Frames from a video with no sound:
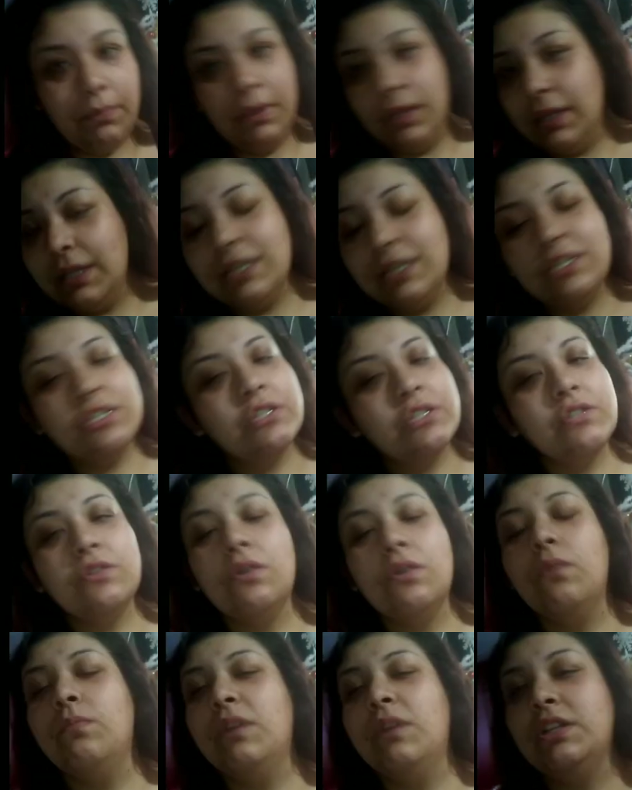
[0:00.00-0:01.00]
and it's just
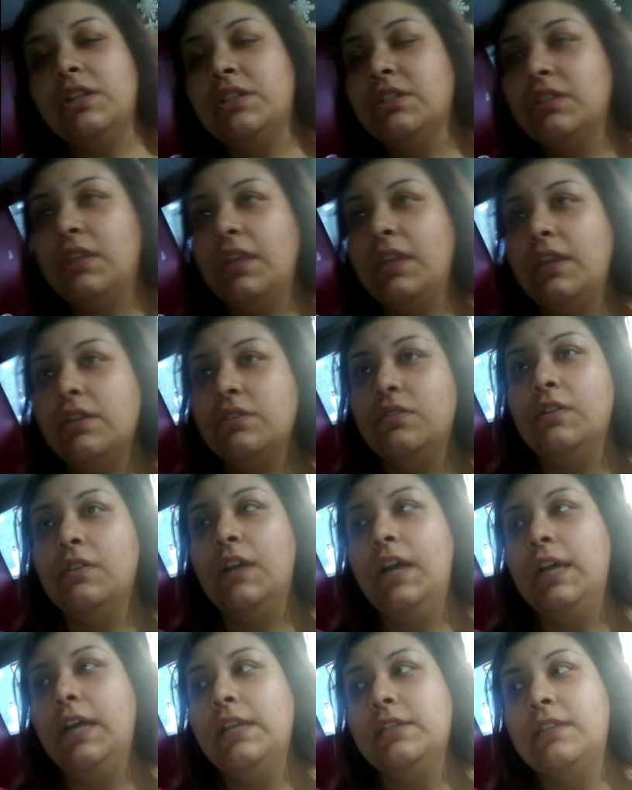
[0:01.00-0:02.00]
so much things, you
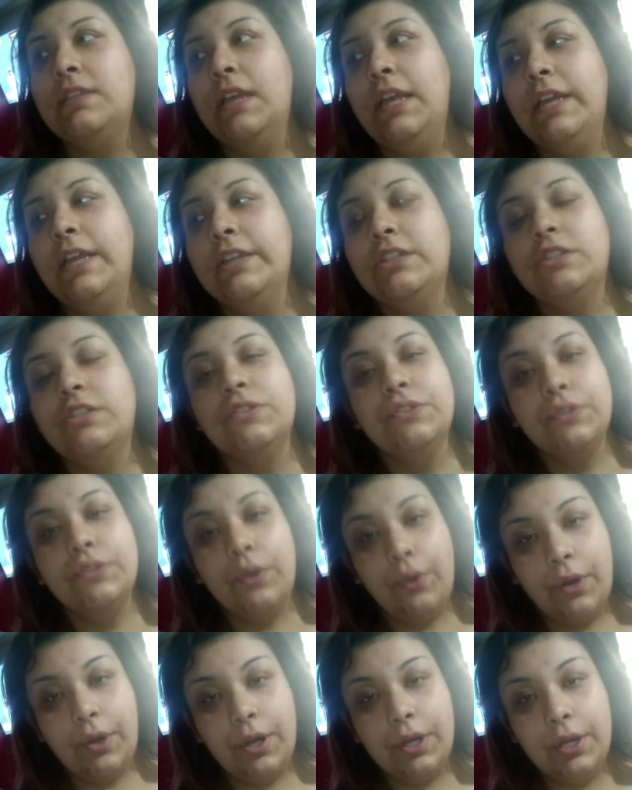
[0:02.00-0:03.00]
guys, that it's just
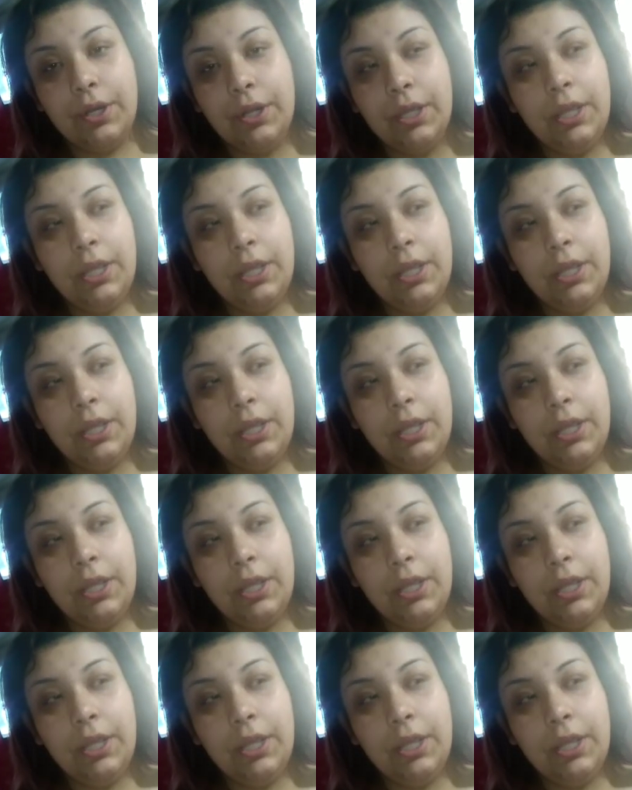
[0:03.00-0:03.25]
hard.